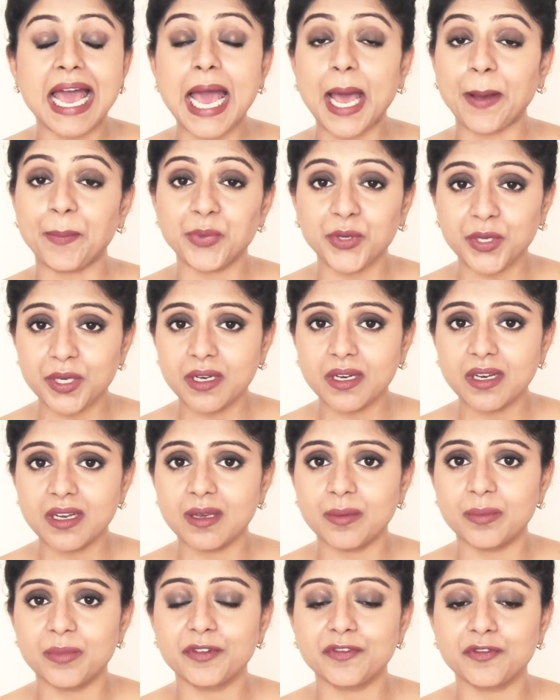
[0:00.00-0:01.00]
happen,
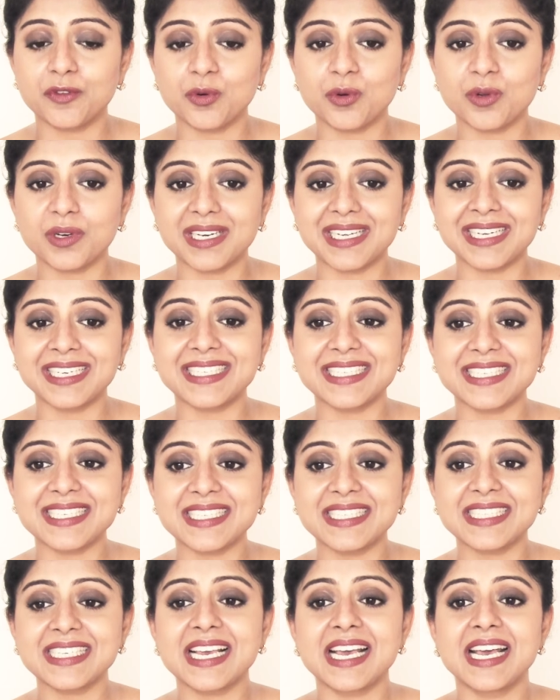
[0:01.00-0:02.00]
before it
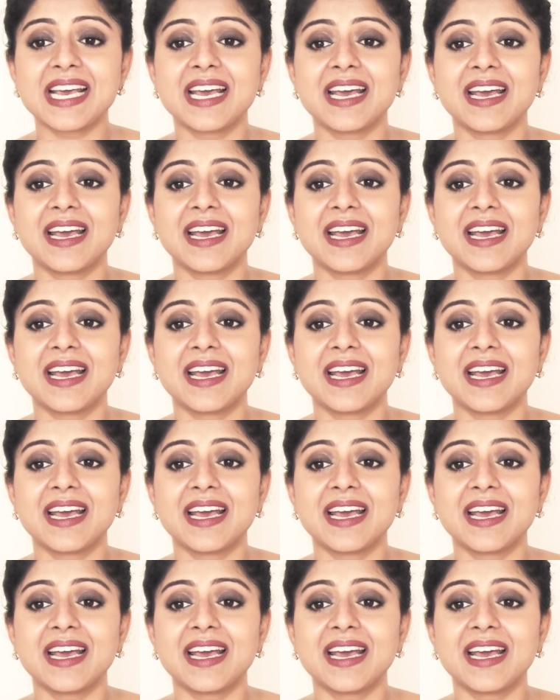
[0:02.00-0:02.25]
is